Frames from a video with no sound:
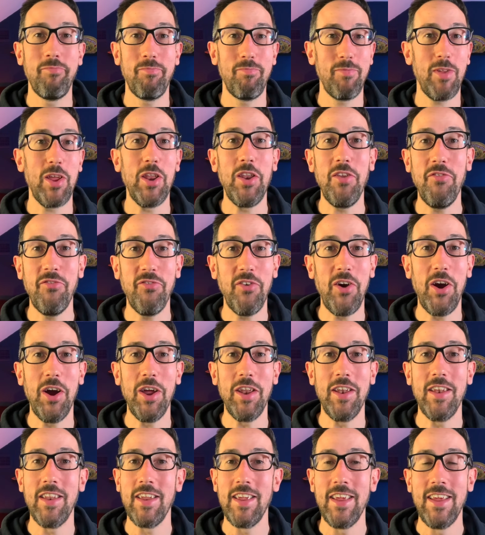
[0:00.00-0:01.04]
can he
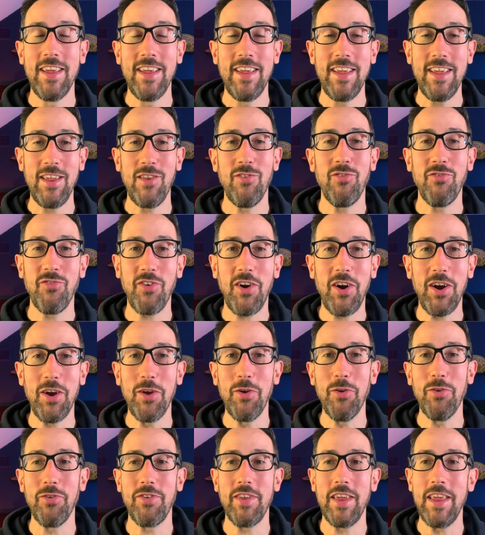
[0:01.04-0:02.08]
find his
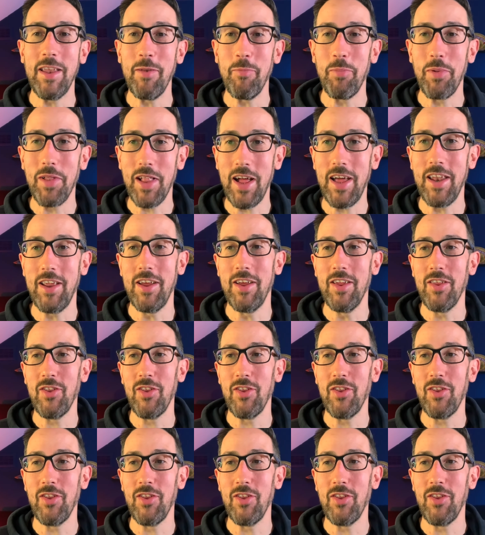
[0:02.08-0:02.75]
files in Planner.